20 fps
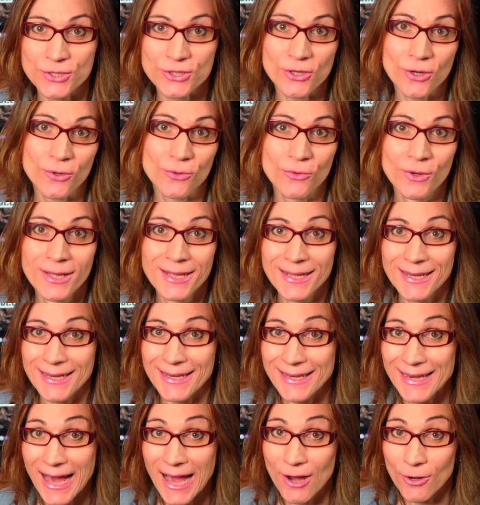So,
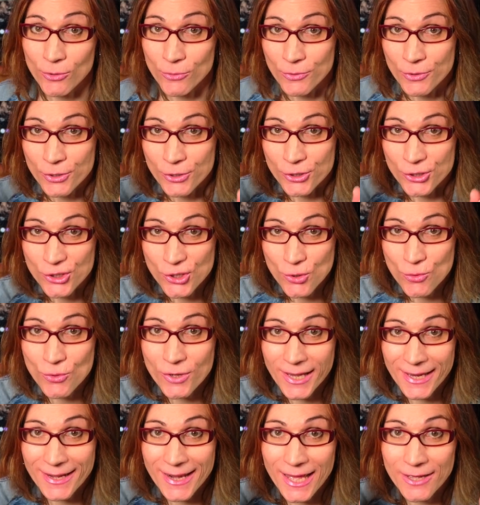now you
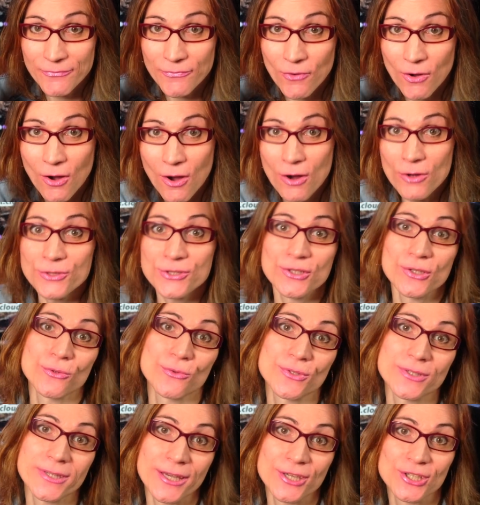can have
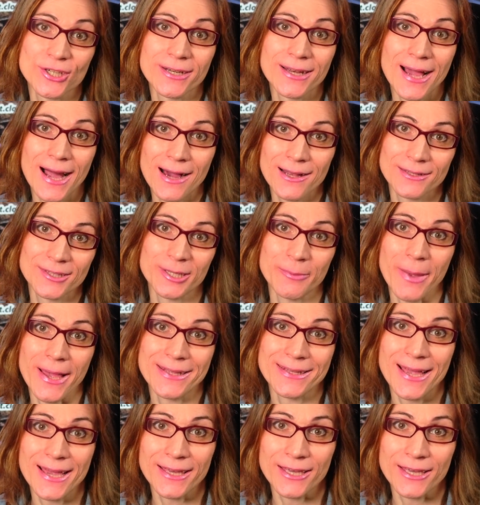also such an ultimate